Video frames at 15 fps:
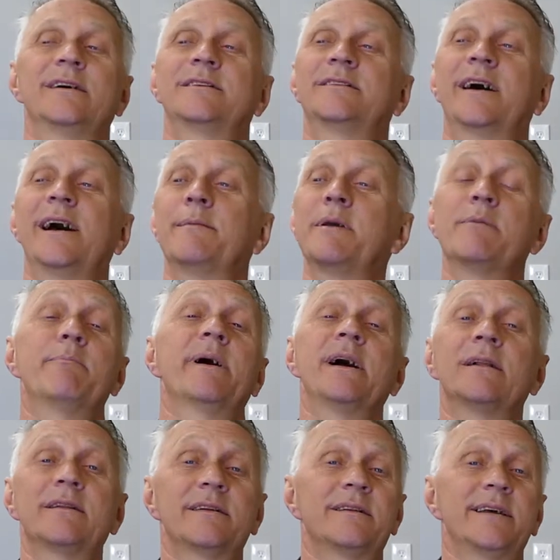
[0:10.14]
timing
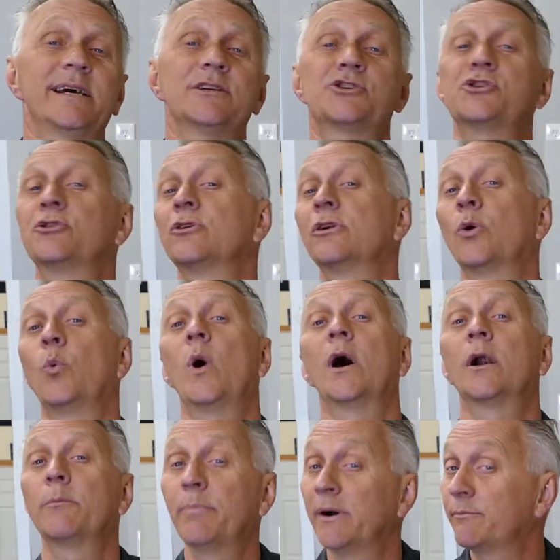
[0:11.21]
belt and tensioner, and the
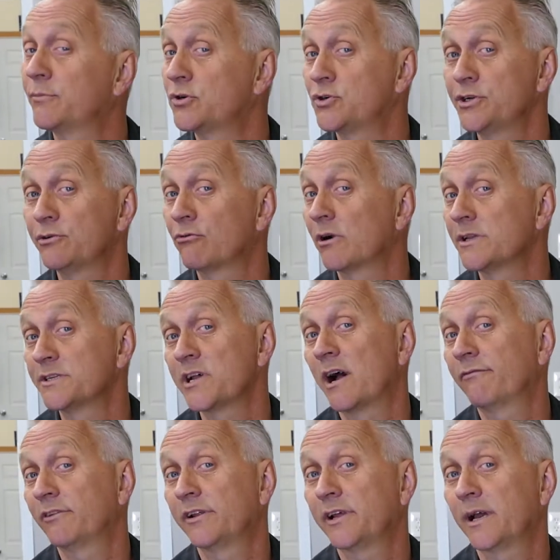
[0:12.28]
water pump usually runs
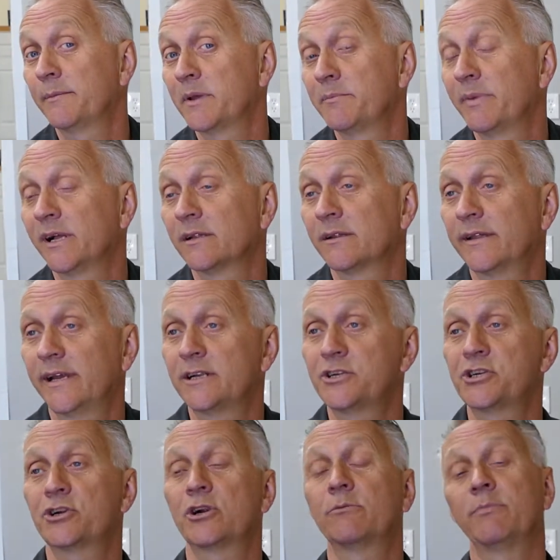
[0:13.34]
off the timing belt and
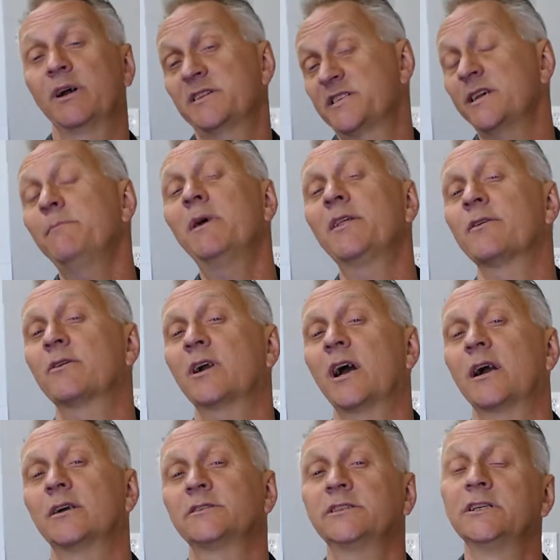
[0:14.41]
tensioner. But some other
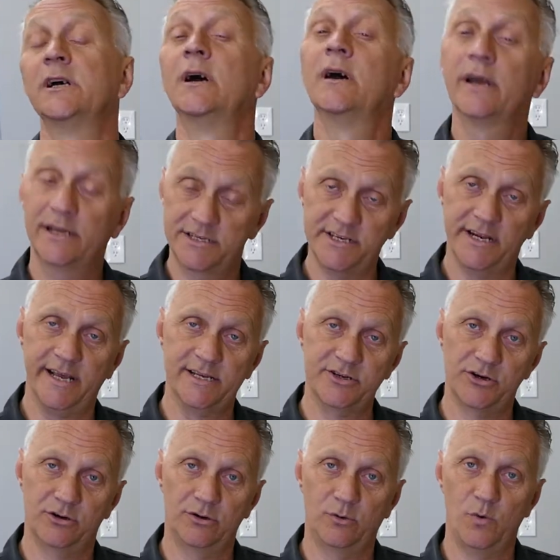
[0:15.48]
cars, it's an
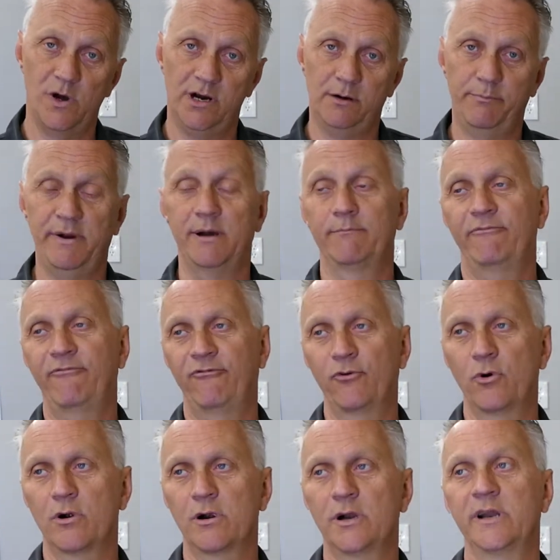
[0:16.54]
external water pump.
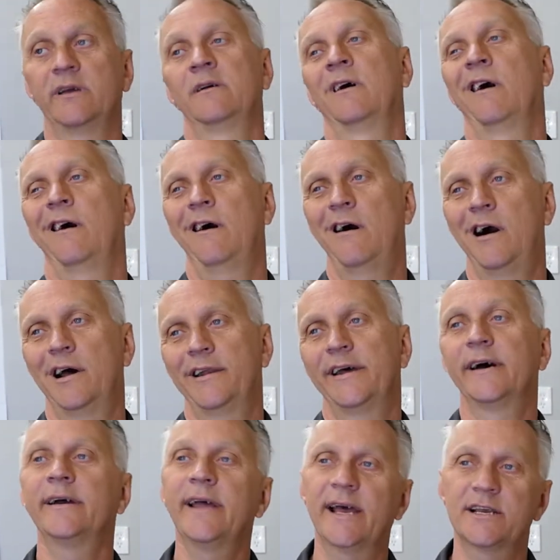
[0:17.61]
Ford,
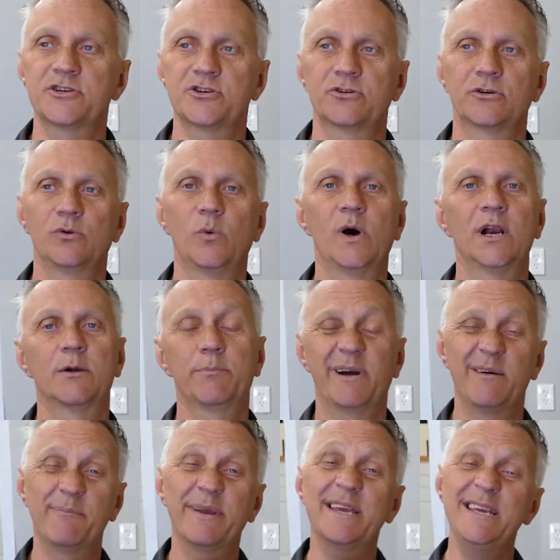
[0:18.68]
Honda, external water
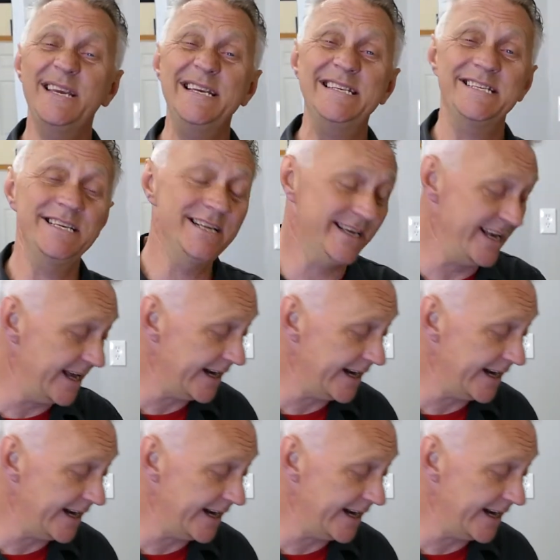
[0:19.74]
pump. Easy to get